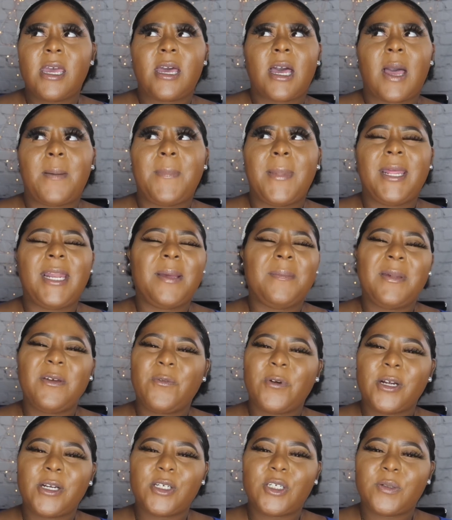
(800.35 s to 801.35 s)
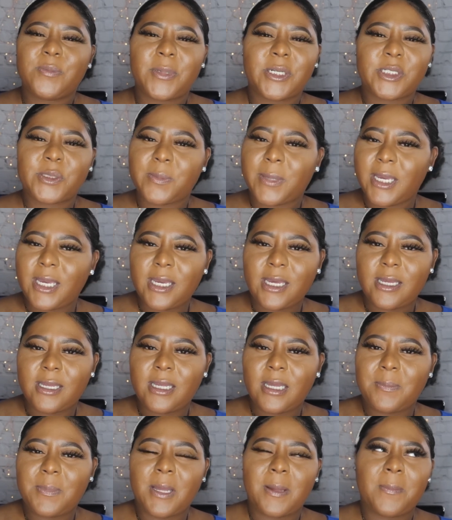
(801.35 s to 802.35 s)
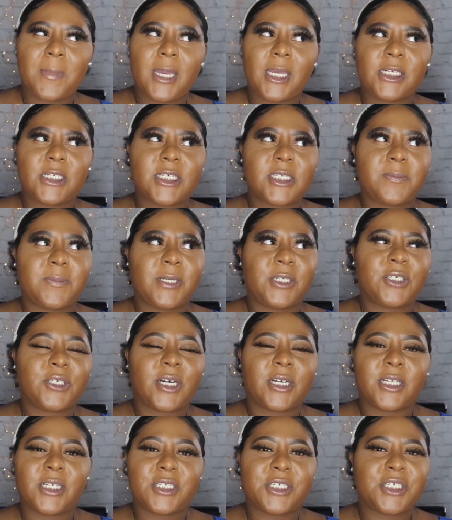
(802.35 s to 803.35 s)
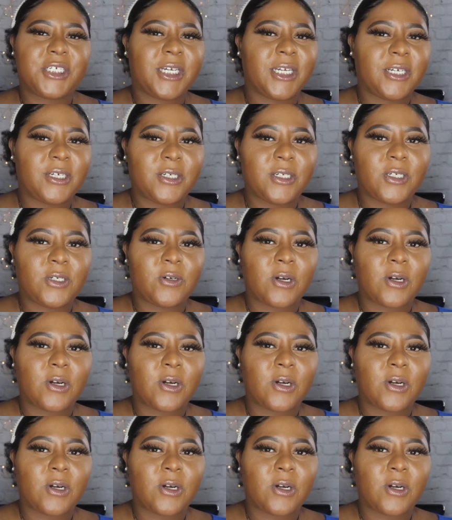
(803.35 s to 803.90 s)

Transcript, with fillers: I may not be wearing too much makeup I may just be trying to chill